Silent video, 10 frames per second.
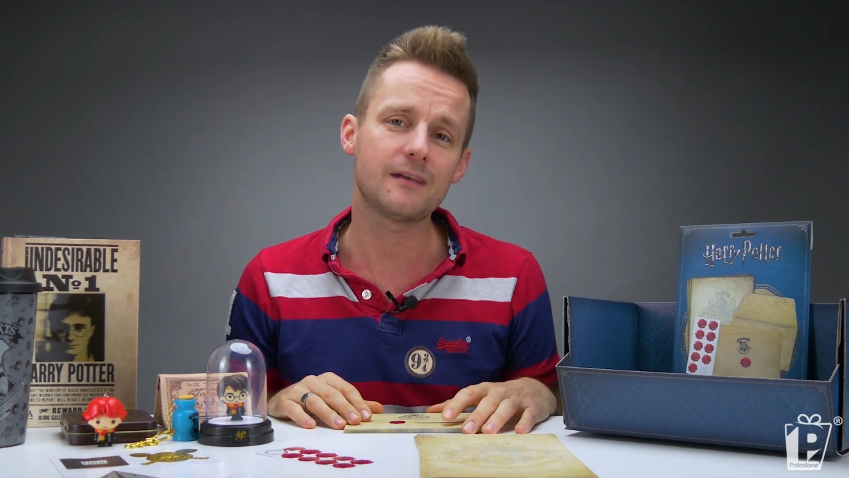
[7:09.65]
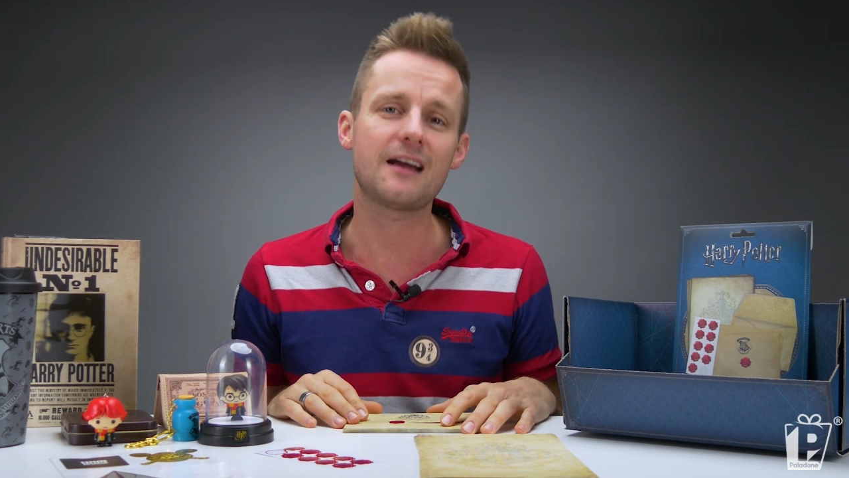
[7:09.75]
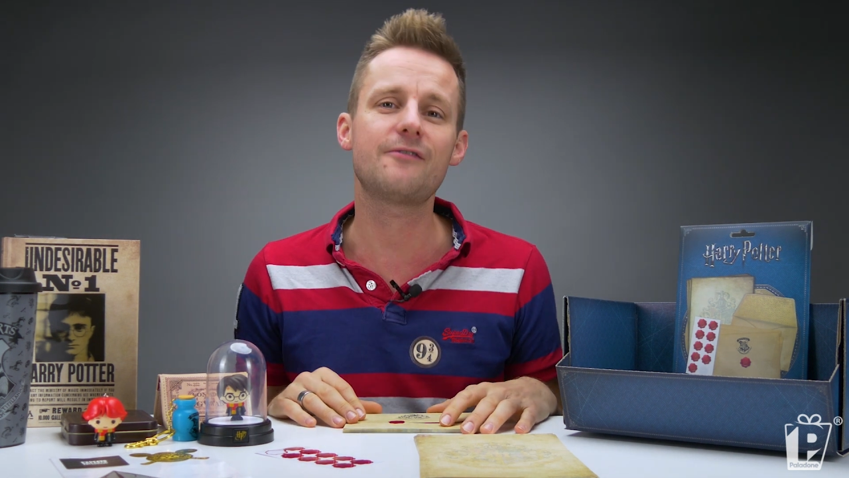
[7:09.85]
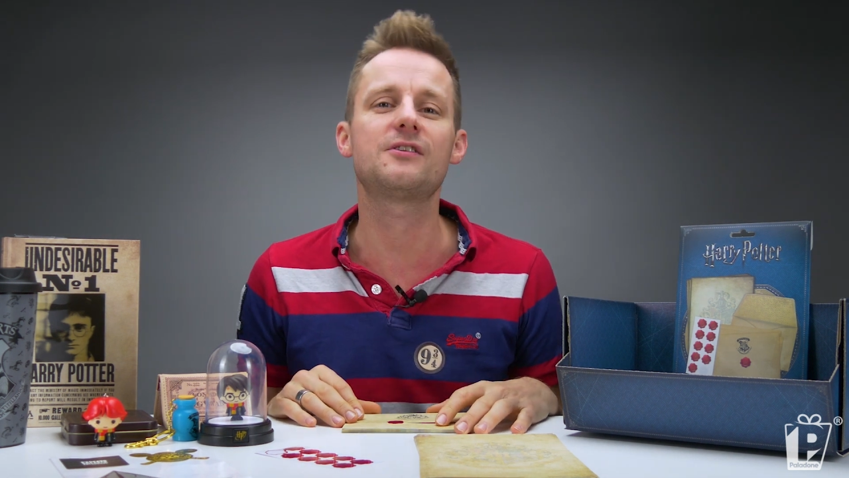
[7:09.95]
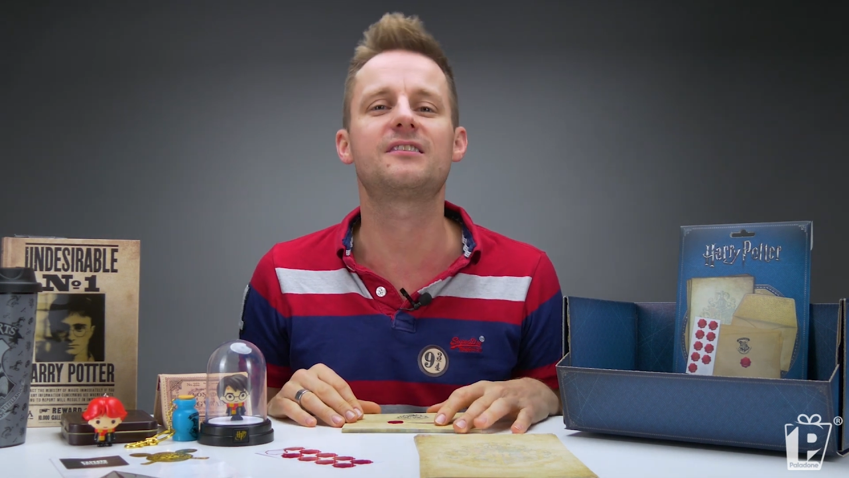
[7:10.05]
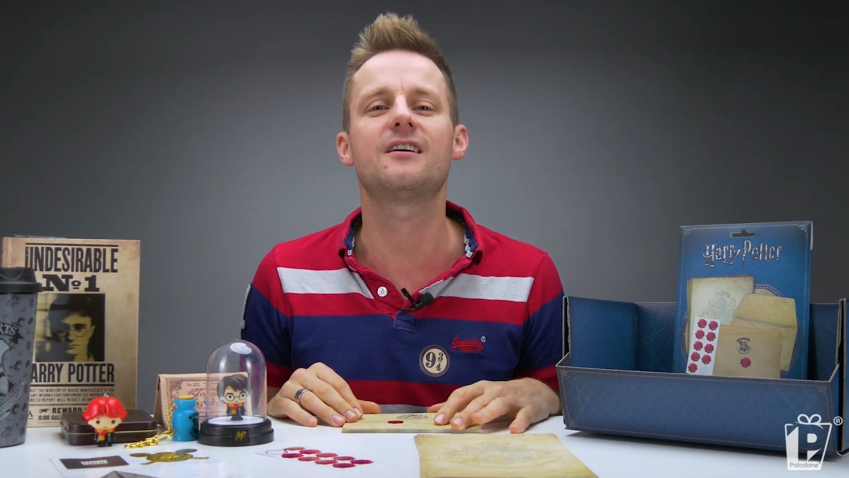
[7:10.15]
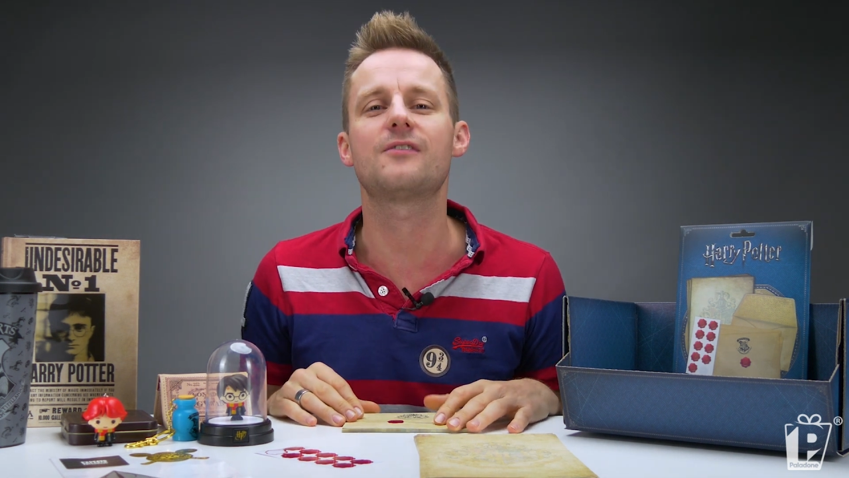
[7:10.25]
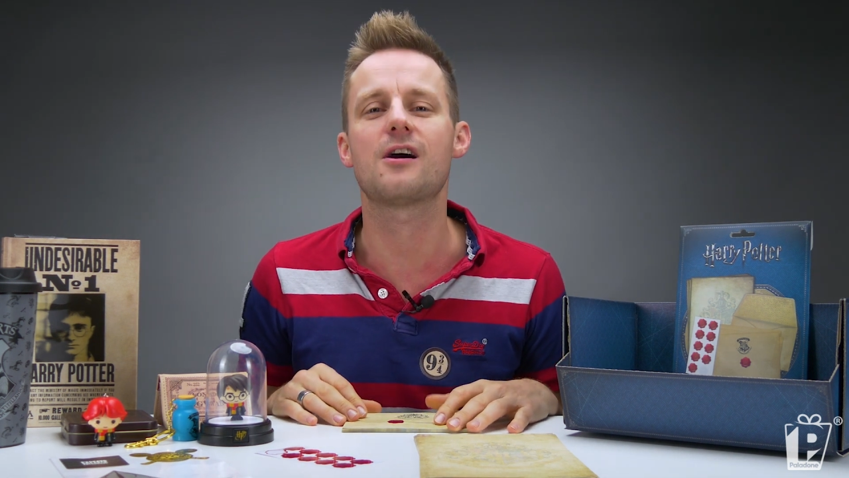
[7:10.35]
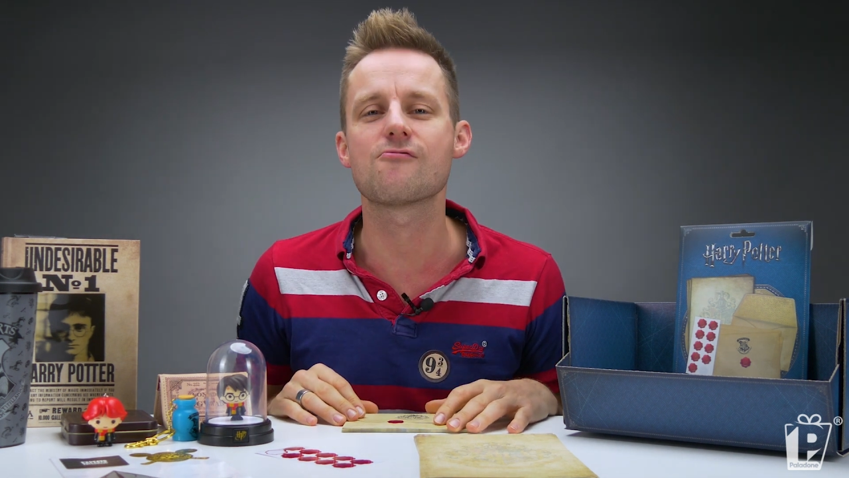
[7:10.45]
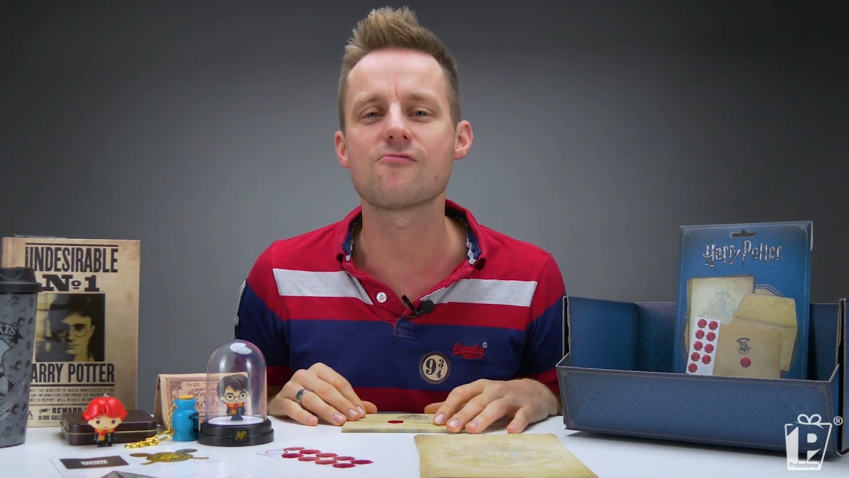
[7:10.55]
Have yourself
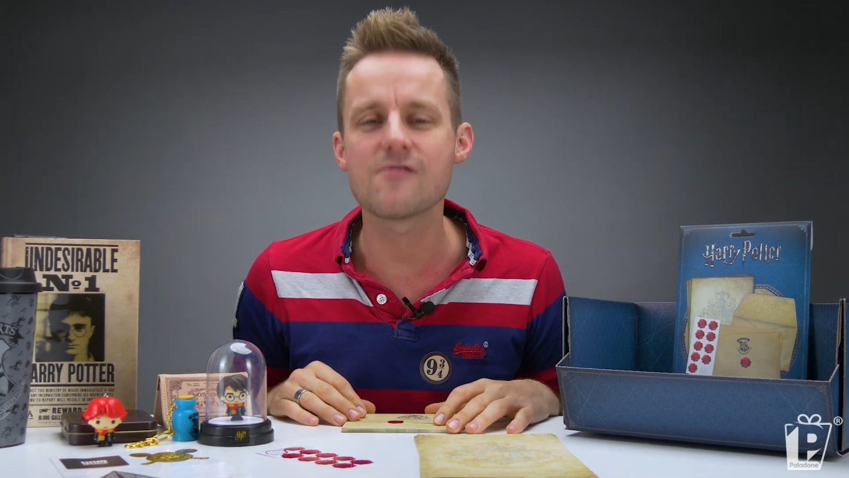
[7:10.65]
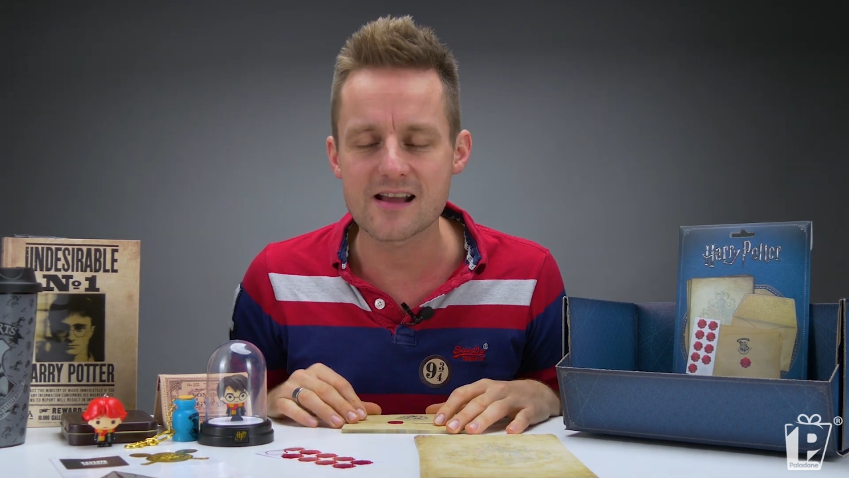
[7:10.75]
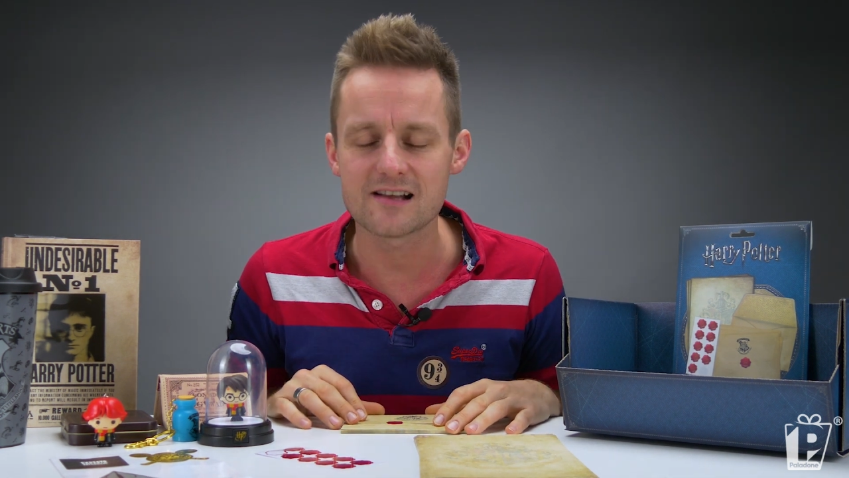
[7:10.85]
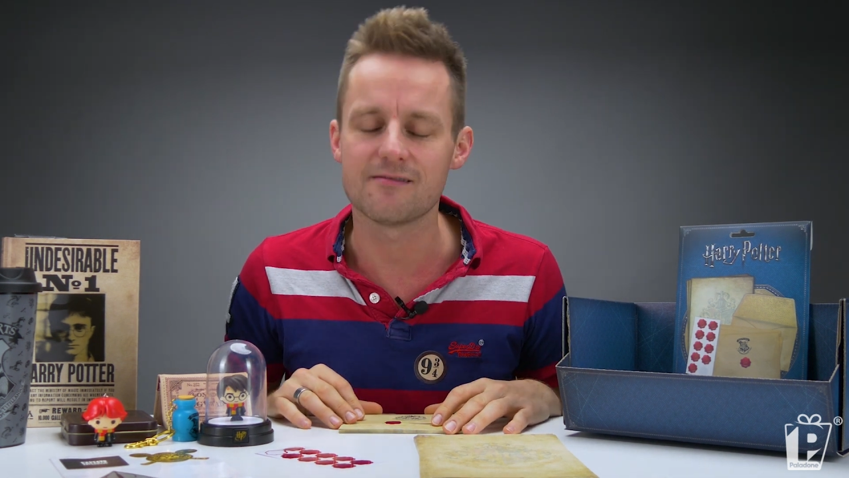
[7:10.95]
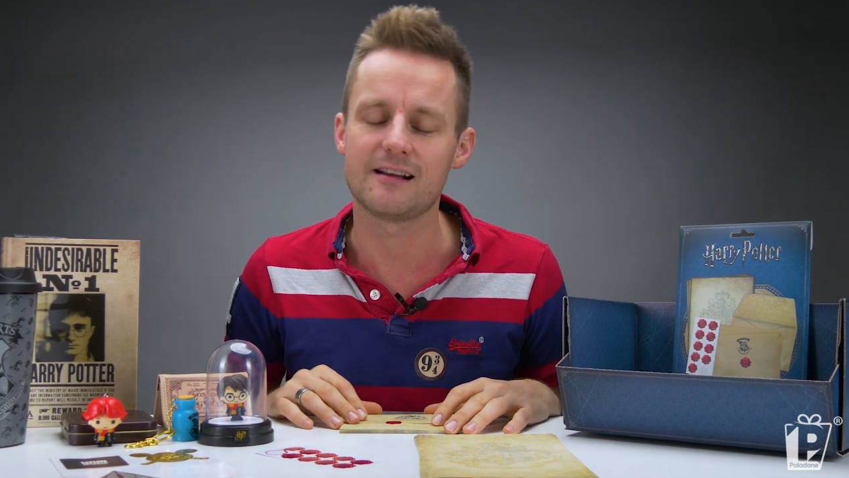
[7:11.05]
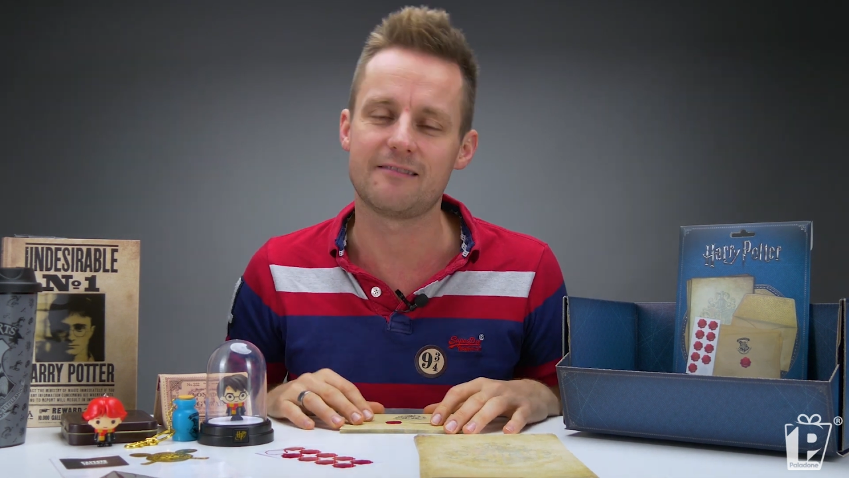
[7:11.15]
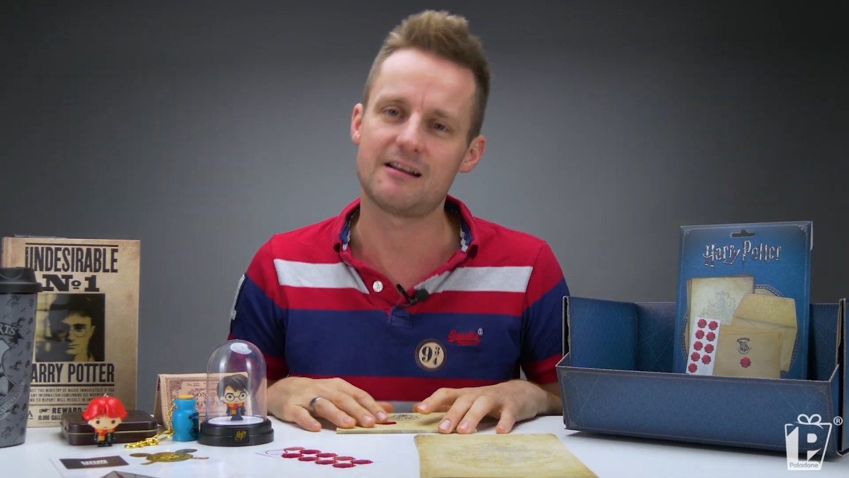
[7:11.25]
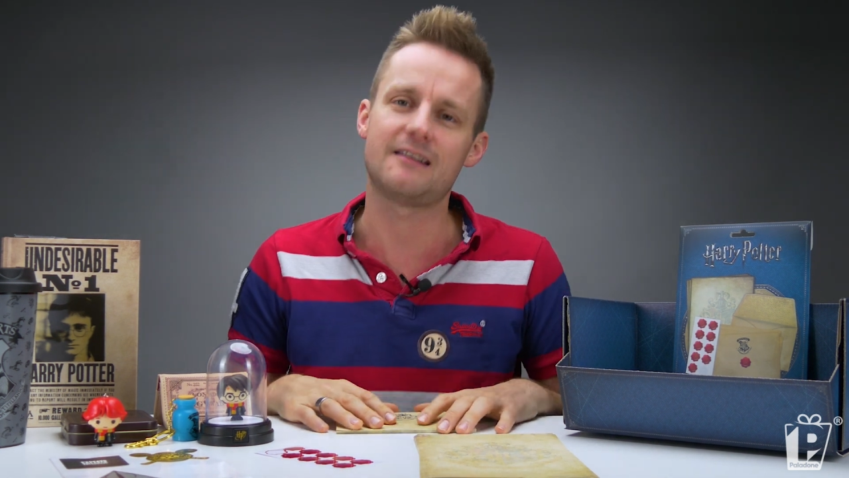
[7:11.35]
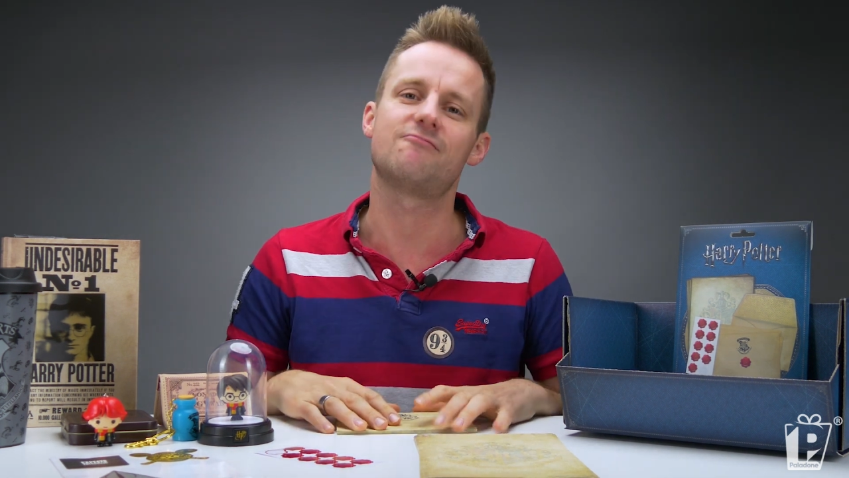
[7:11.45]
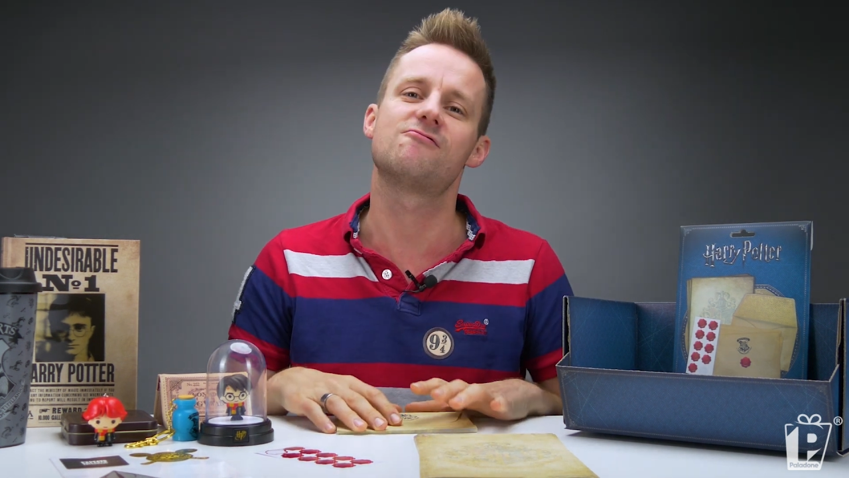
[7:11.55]
a really, really, really,